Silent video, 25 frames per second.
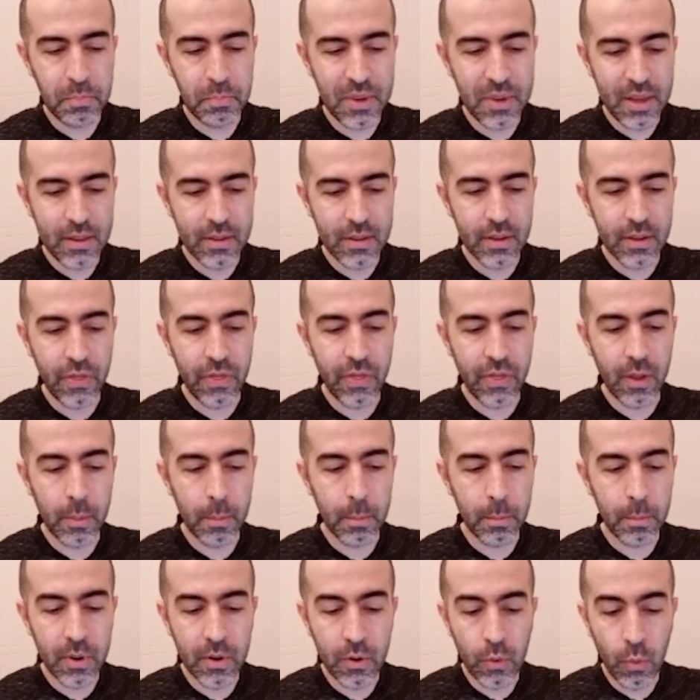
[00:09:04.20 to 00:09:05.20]
be the
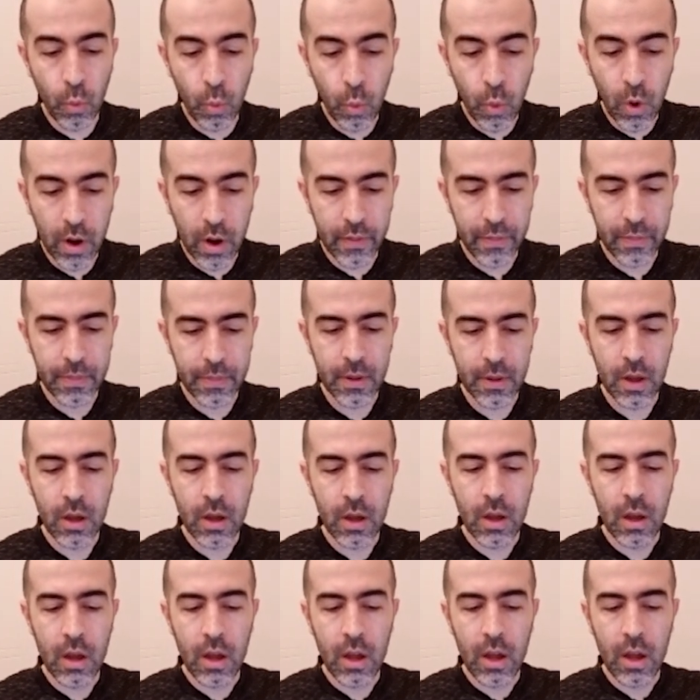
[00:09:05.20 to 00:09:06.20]
number 1
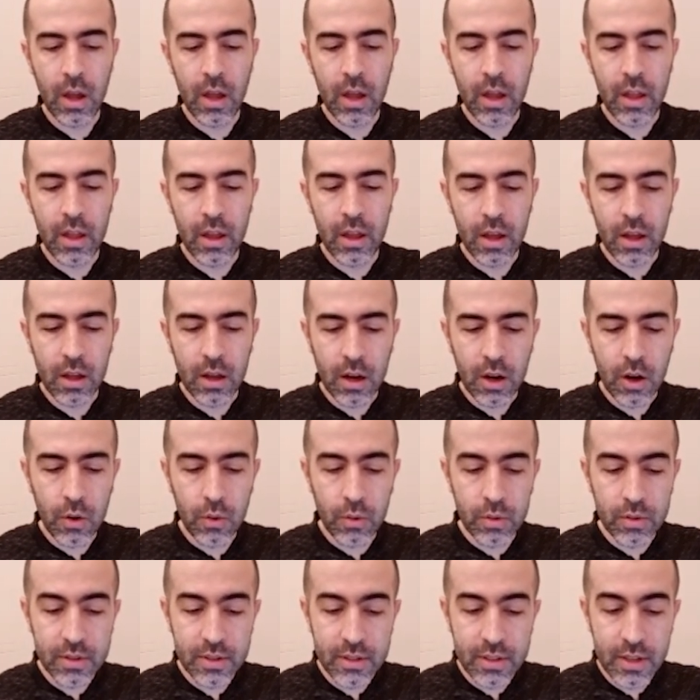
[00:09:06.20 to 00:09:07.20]

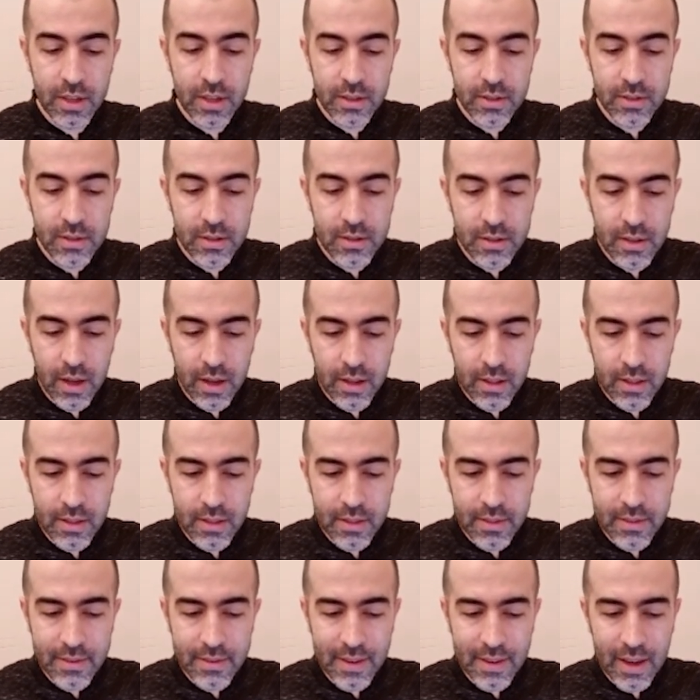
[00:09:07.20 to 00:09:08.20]
consensus and
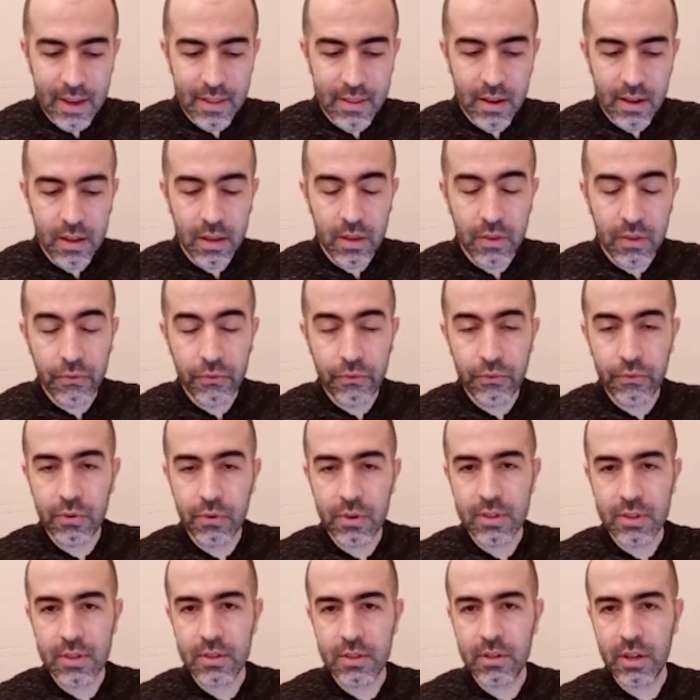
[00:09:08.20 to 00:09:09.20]
data
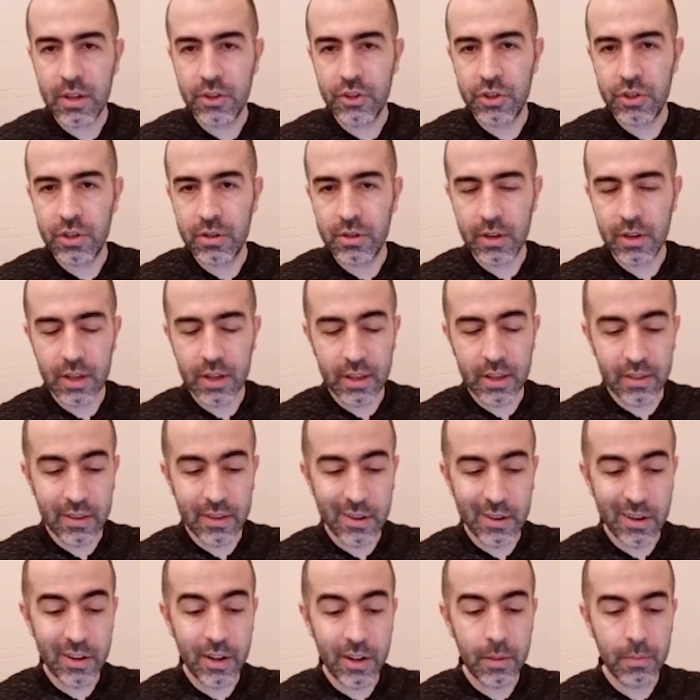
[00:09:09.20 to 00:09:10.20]
infrastructure in the
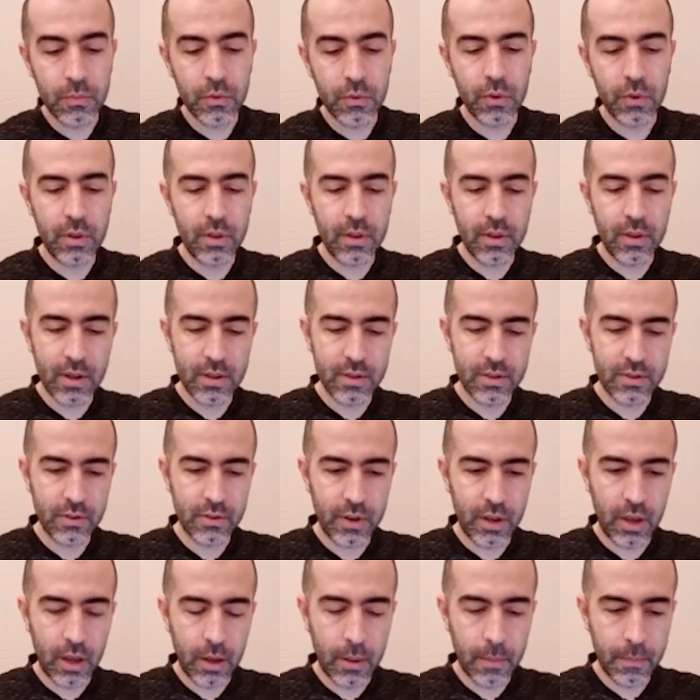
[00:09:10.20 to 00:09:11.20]
crypto
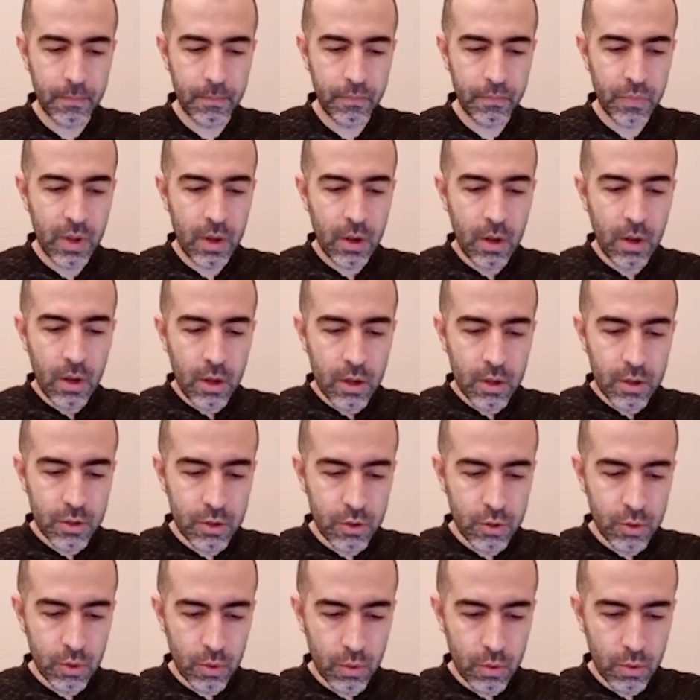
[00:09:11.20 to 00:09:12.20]
industry.
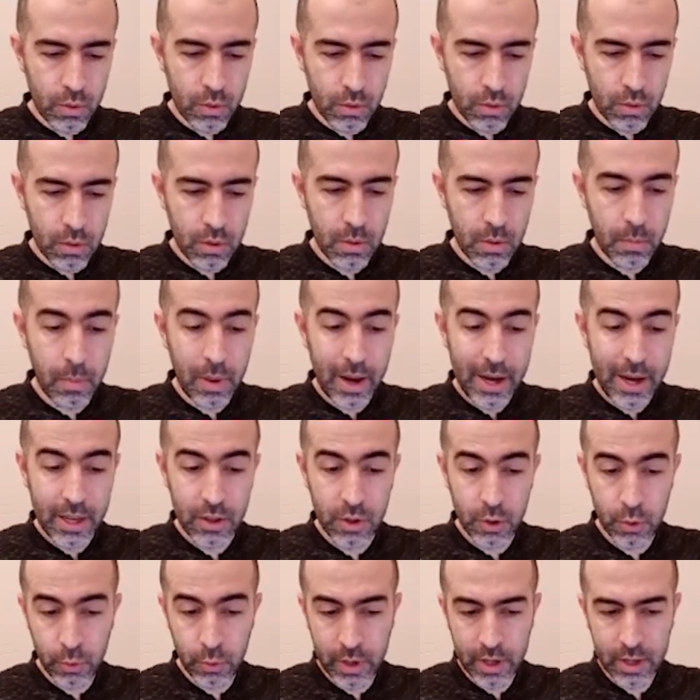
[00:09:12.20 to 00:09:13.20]
So by
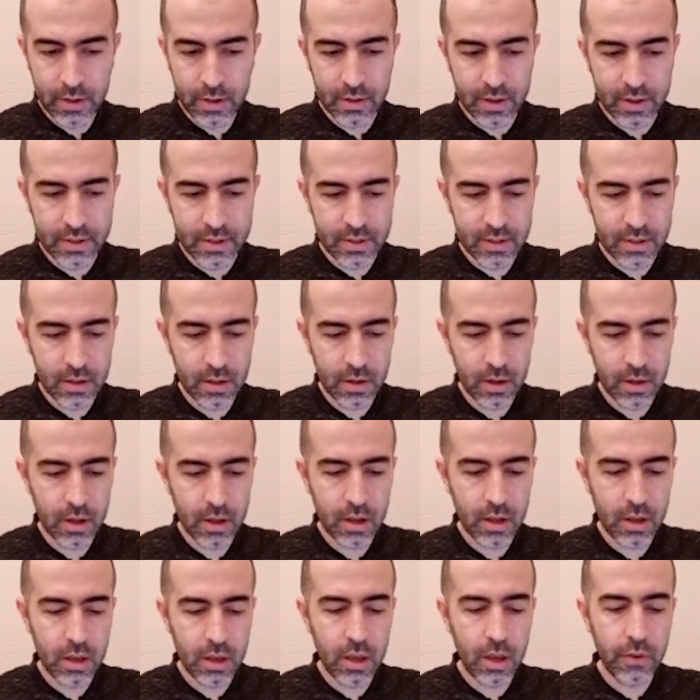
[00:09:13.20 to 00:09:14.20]
doing this,
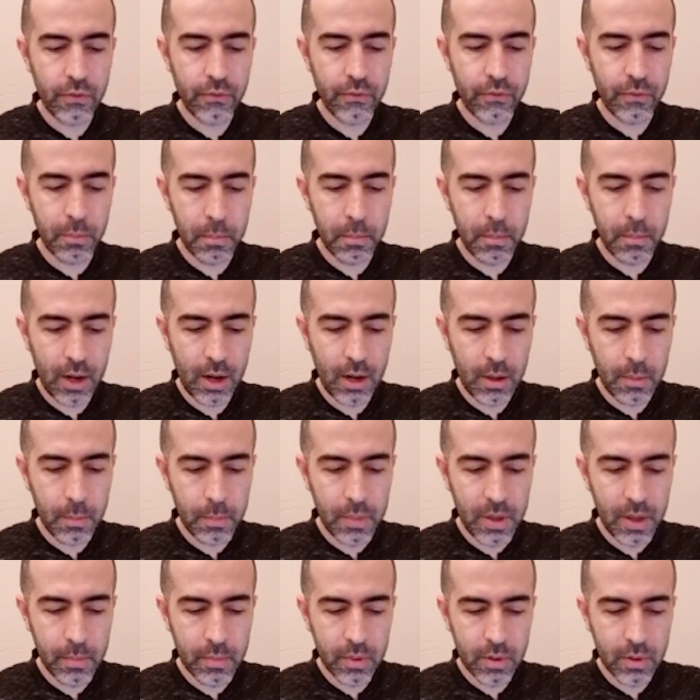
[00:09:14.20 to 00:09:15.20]
if many
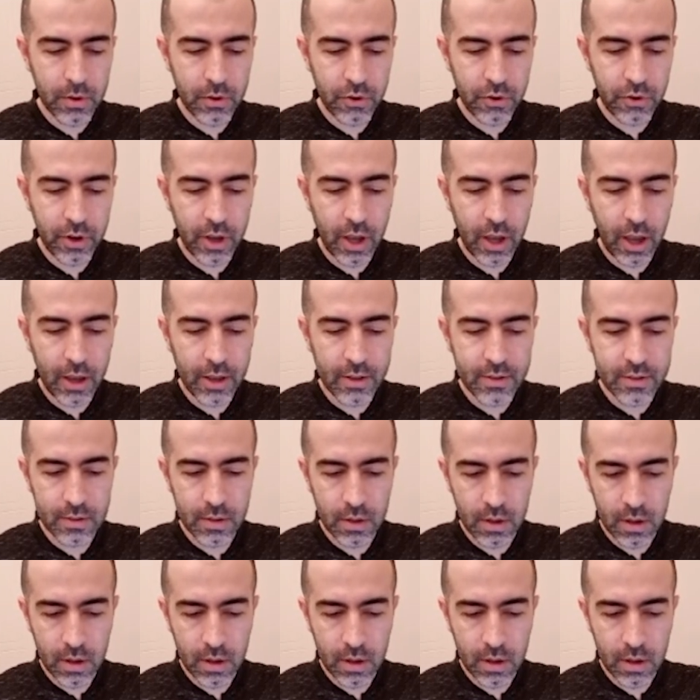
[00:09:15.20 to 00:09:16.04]
people create